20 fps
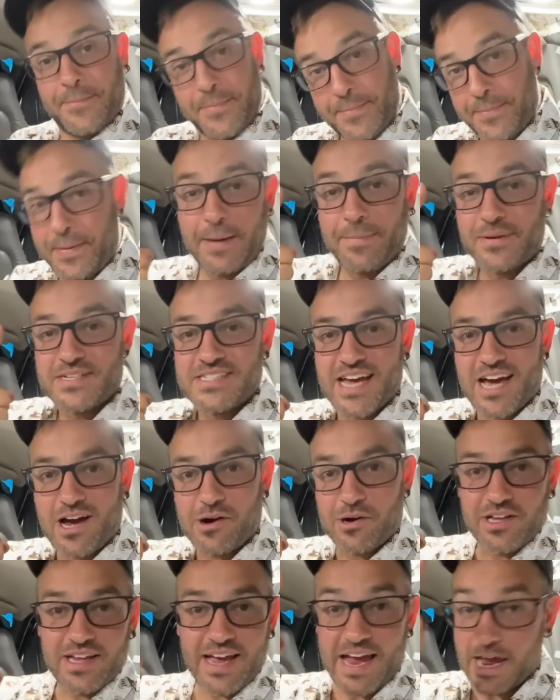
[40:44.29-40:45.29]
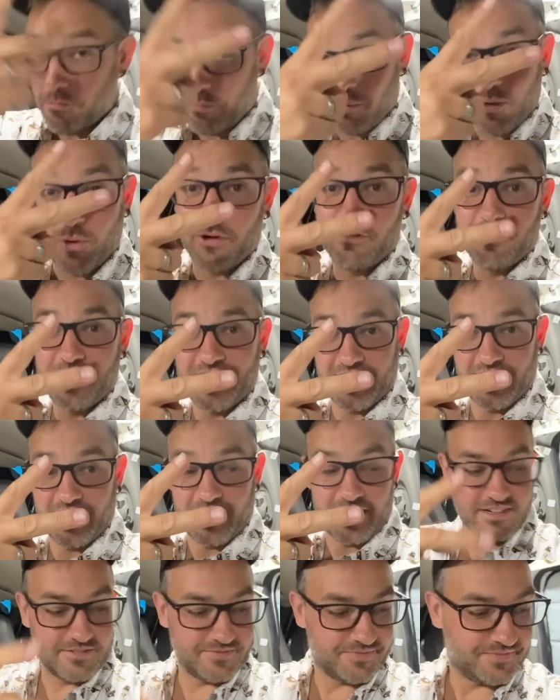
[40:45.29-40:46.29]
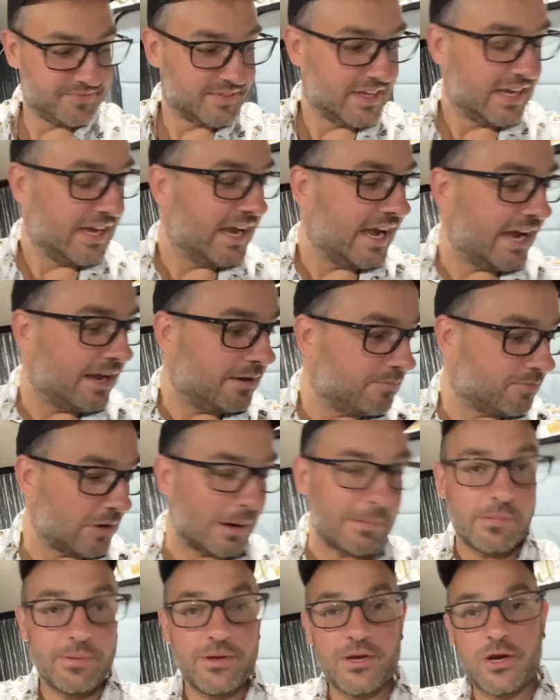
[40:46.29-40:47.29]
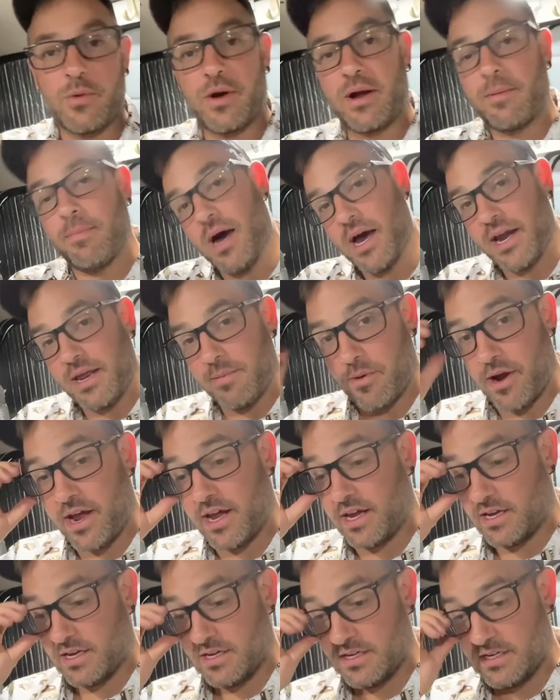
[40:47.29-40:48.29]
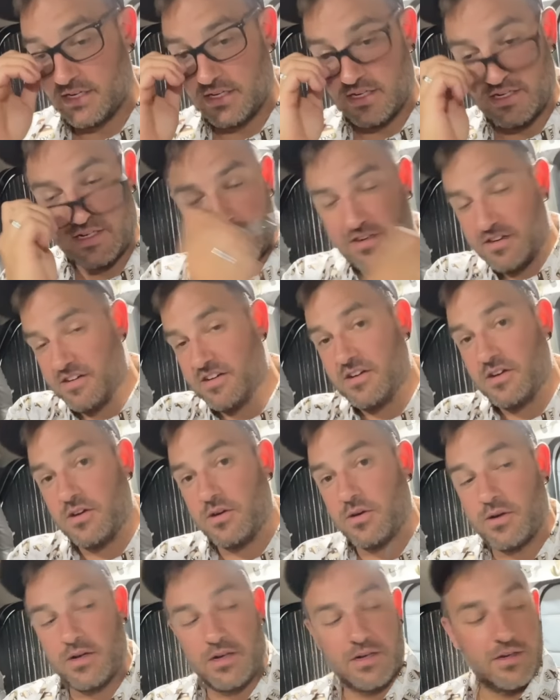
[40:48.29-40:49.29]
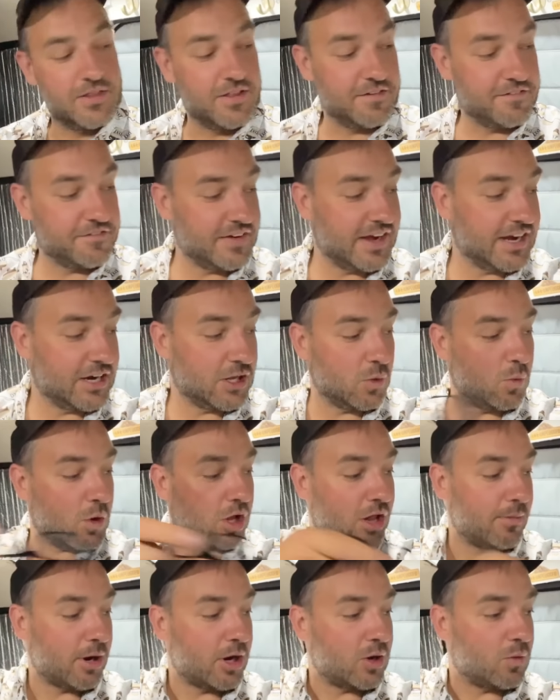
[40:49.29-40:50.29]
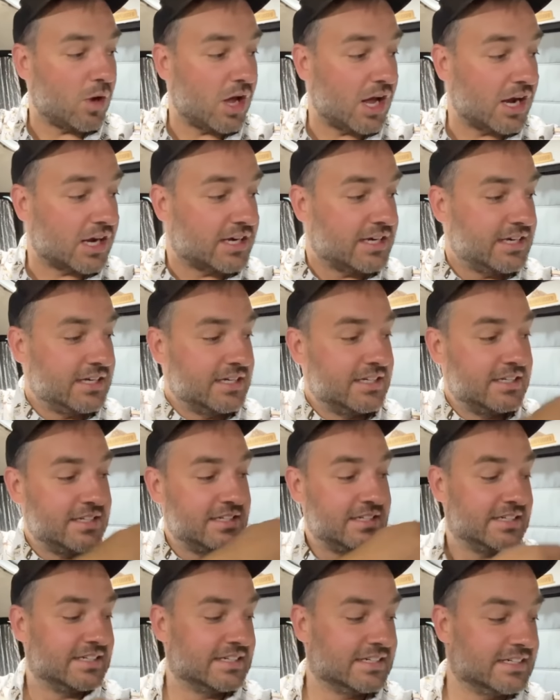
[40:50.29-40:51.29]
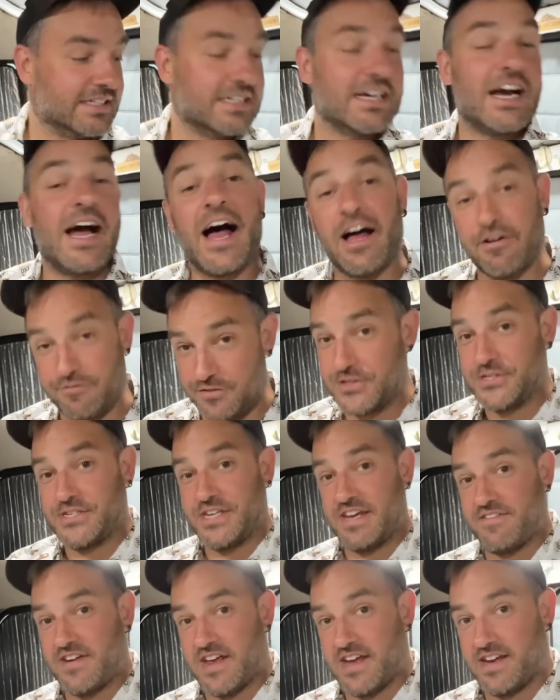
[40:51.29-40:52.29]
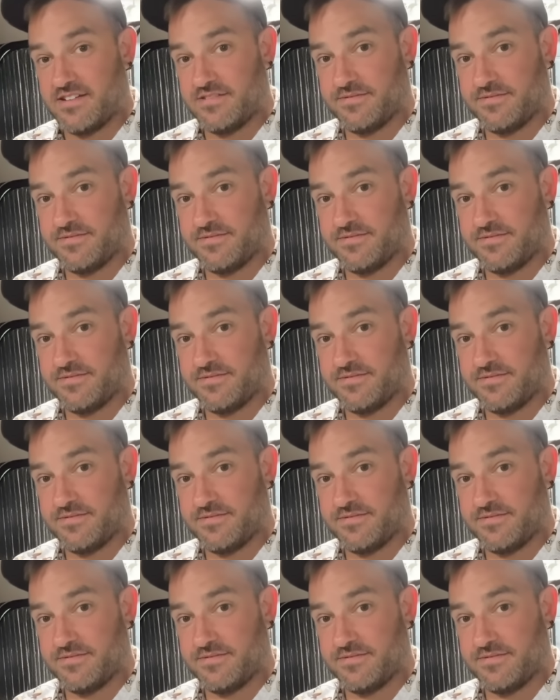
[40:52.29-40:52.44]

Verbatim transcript: Paper towel and more vinegar, and probably a quick potty break on the final Walmart walk of this evening.